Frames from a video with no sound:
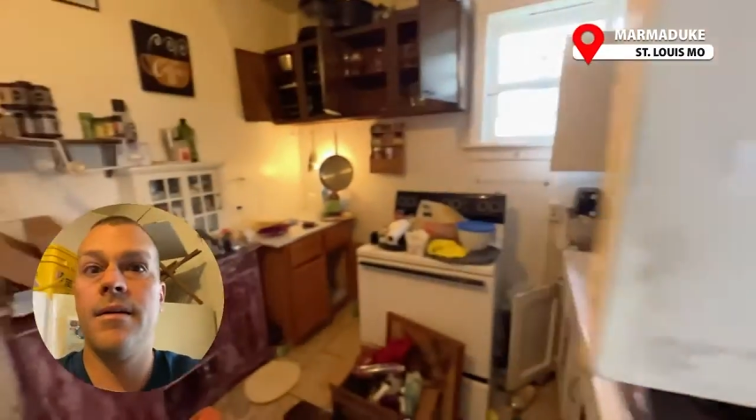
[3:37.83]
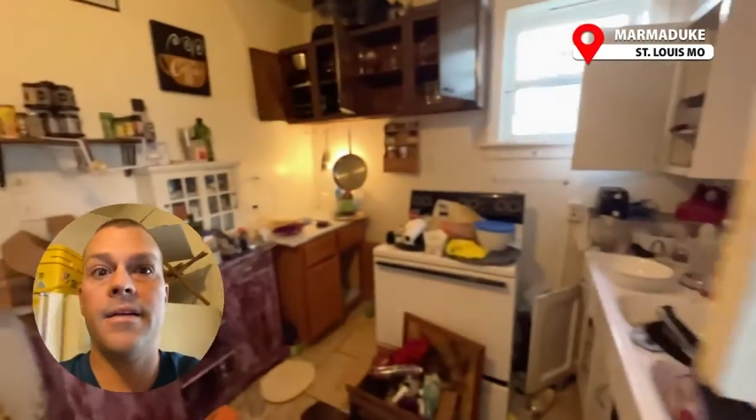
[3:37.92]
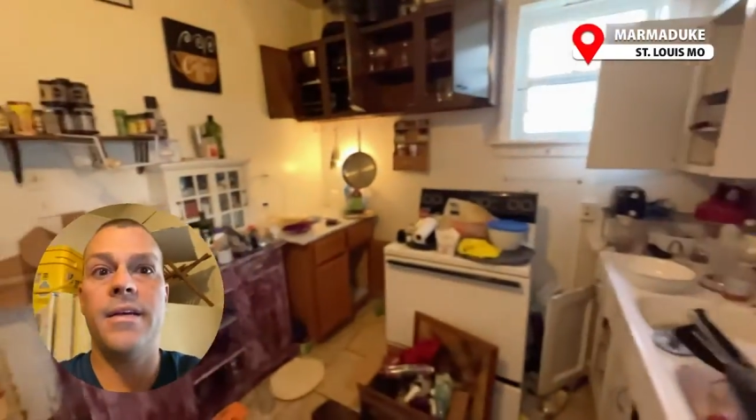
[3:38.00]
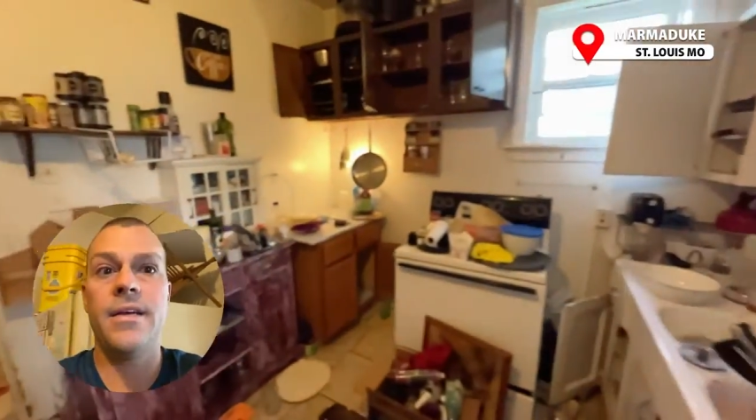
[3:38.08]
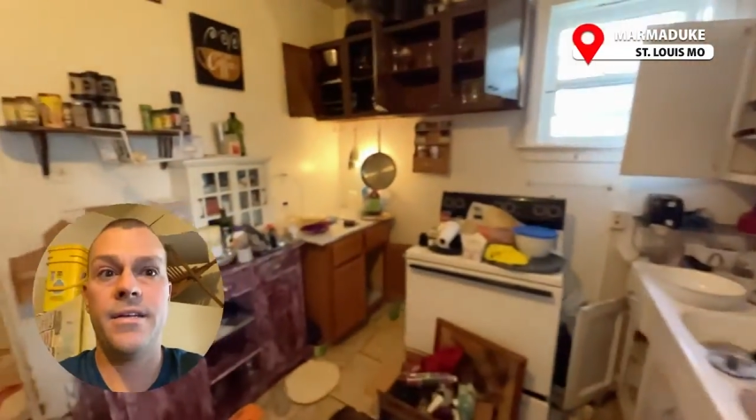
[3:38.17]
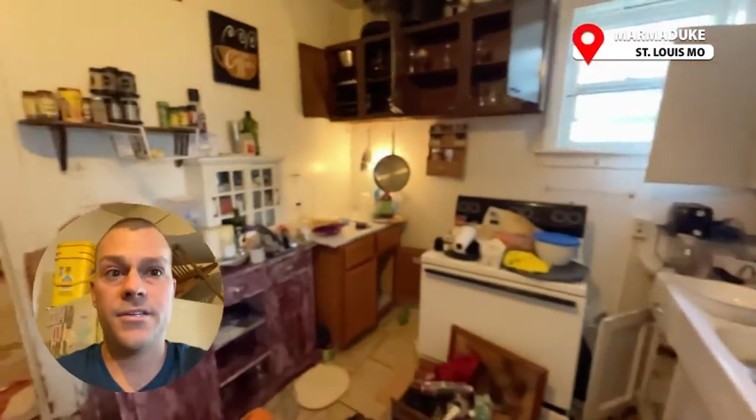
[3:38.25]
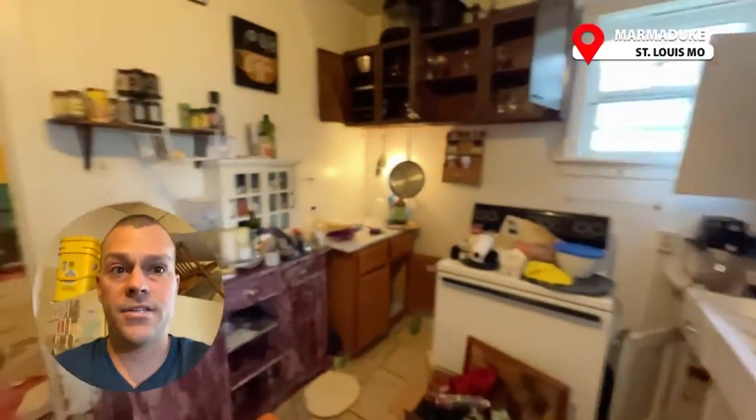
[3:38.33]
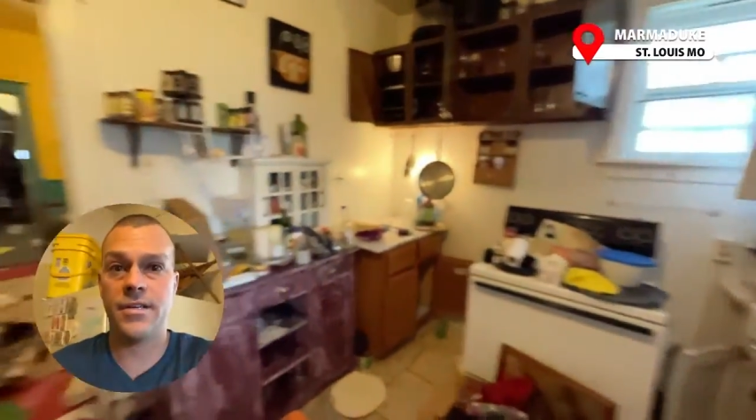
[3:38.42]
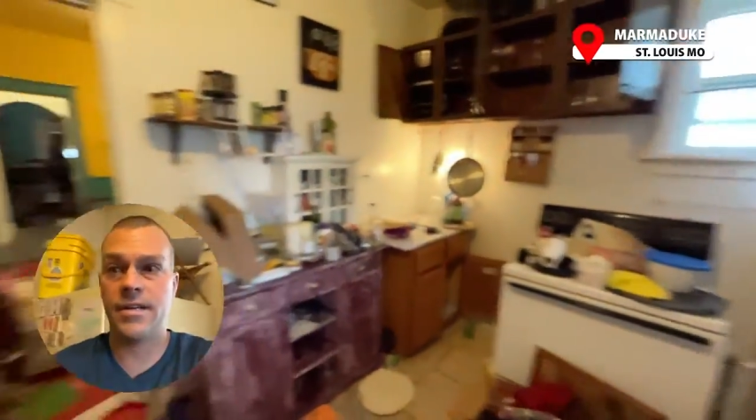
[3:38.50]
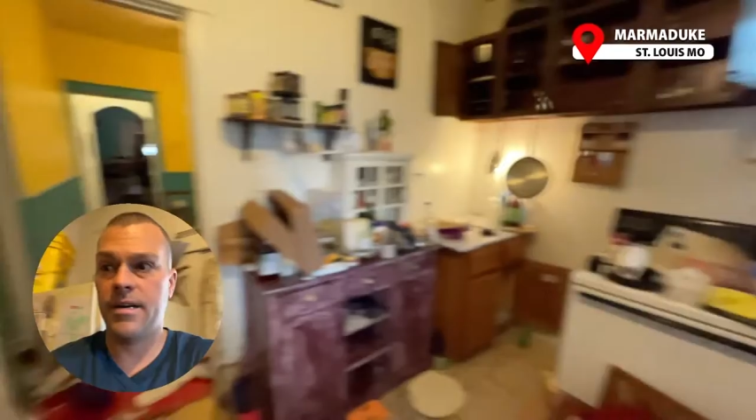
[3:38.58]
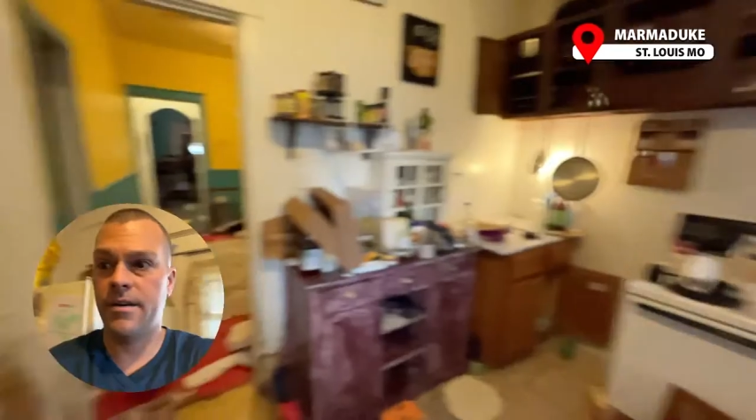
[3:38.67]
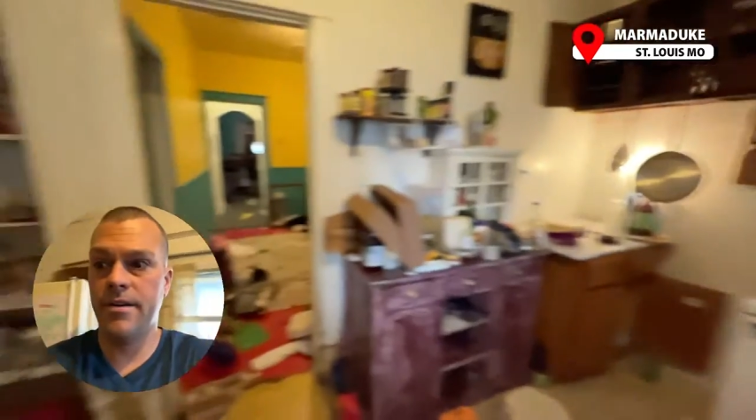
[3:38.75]
Kitchen
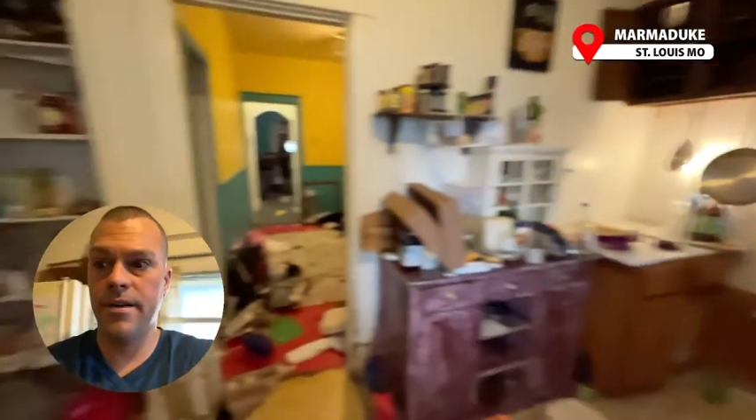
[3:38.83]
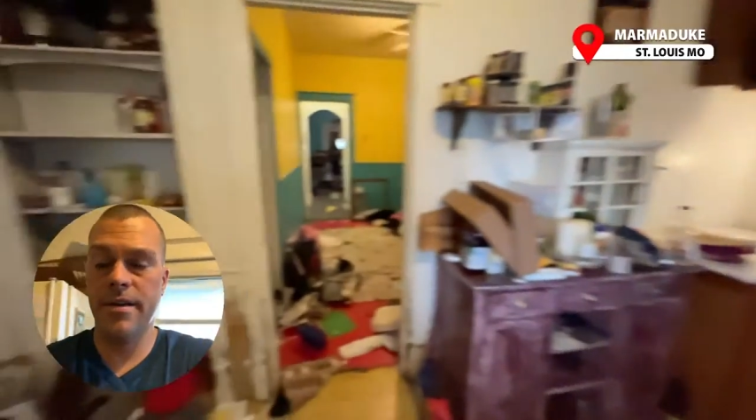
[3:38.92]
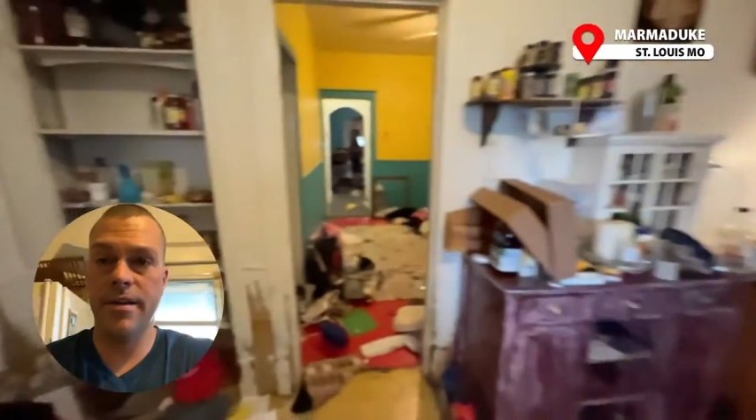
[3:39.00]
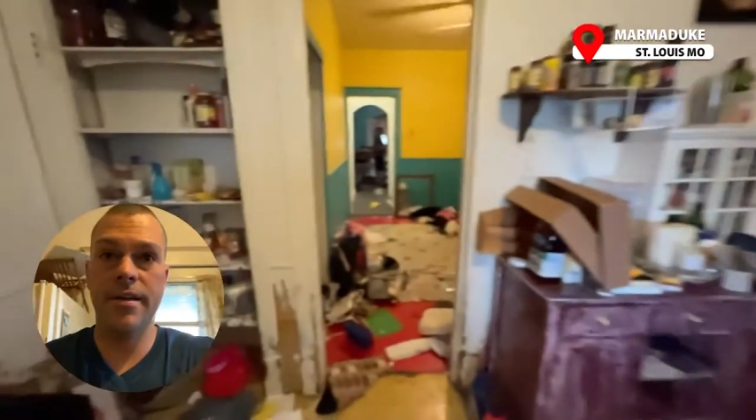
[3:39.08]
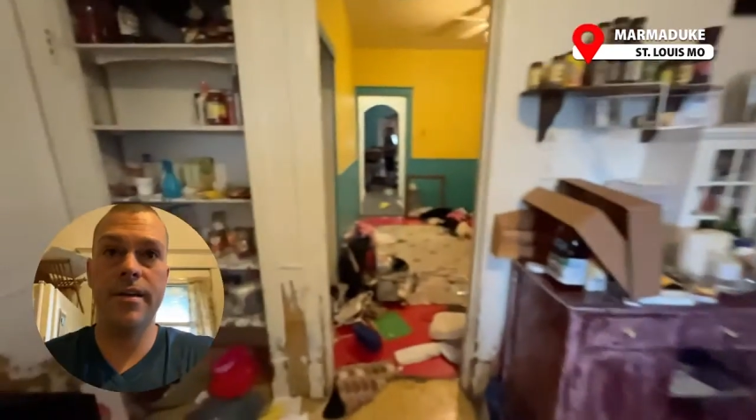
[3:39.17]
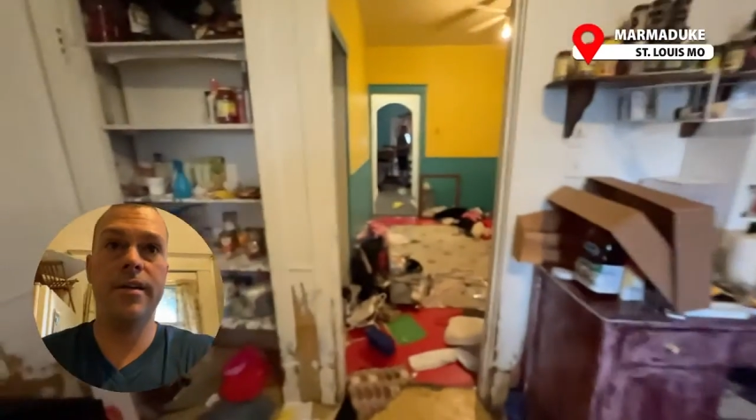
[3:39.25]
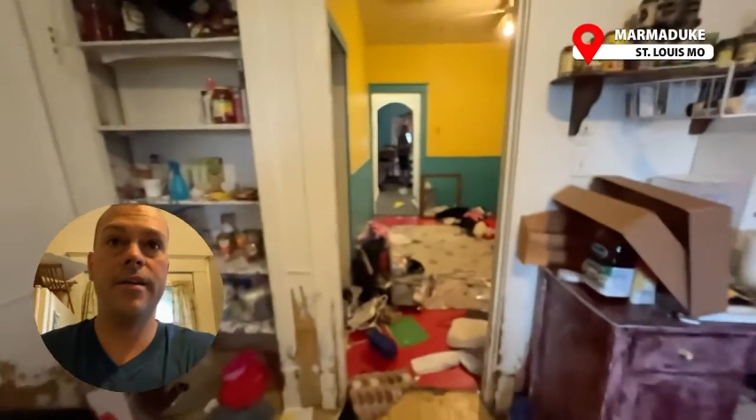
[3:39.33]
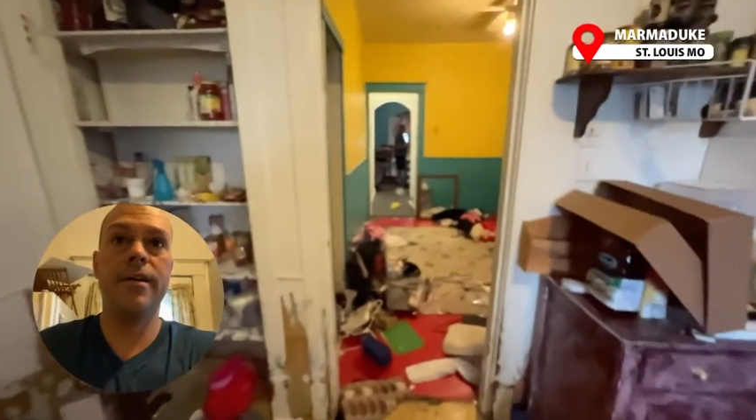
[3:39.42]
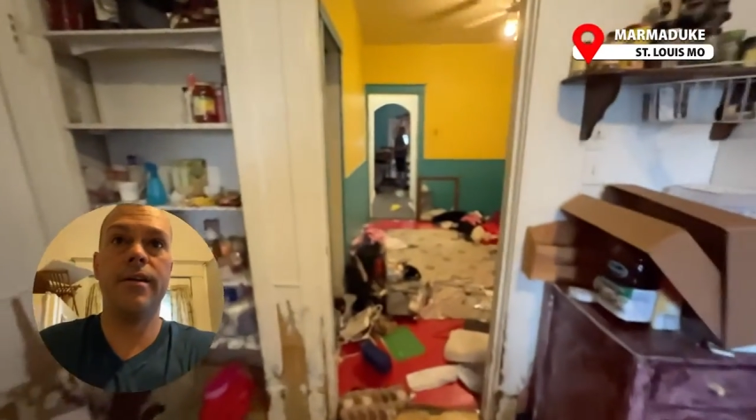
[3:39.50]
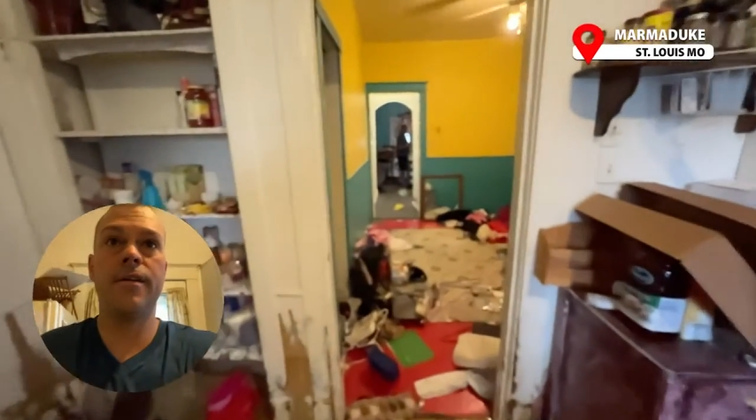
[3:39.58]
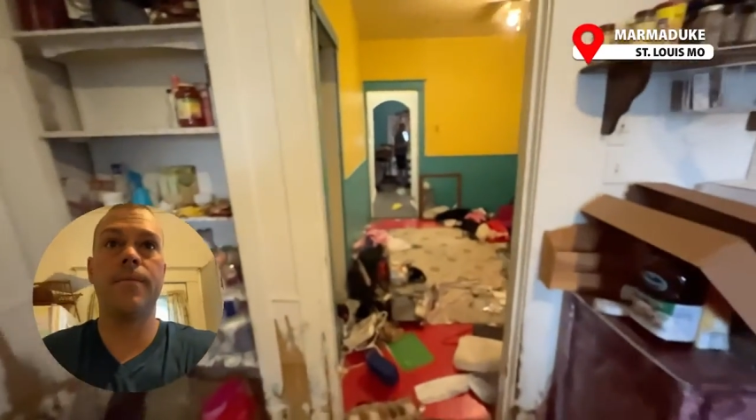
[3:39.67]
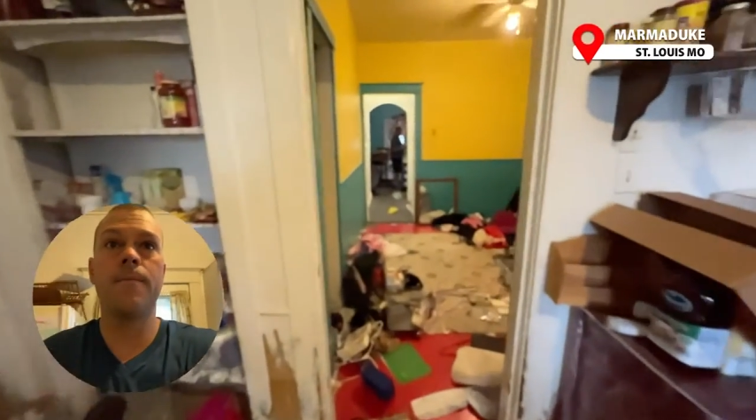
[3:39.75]
area
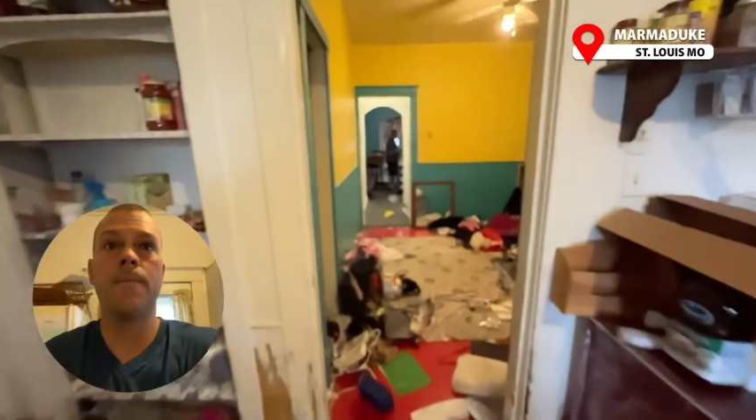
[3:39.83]
here.